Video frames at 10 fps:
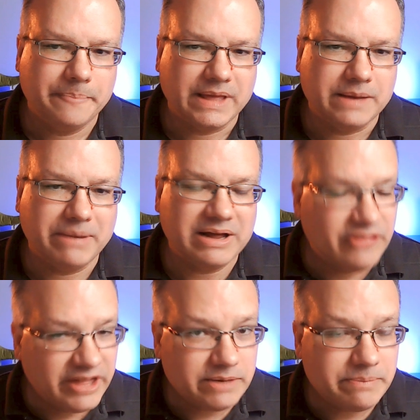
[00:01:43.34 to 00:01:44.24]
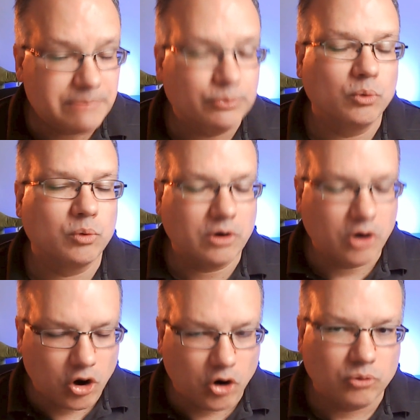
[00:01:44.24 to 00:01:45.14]
and by then people were
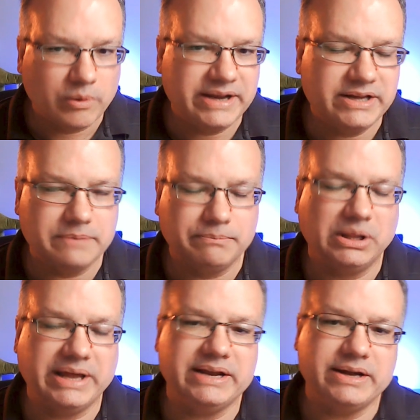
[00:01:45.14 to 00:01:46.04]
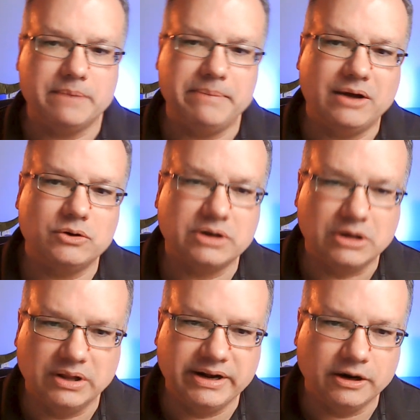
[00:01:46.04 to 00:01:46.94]
already complaining about
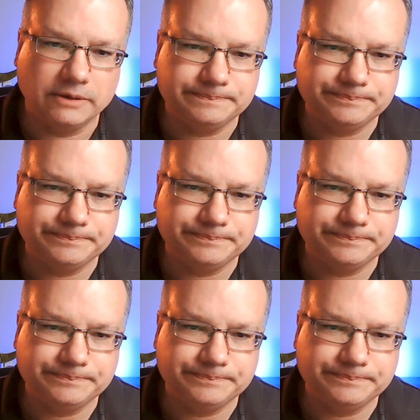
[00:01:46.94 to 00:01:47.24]
glare.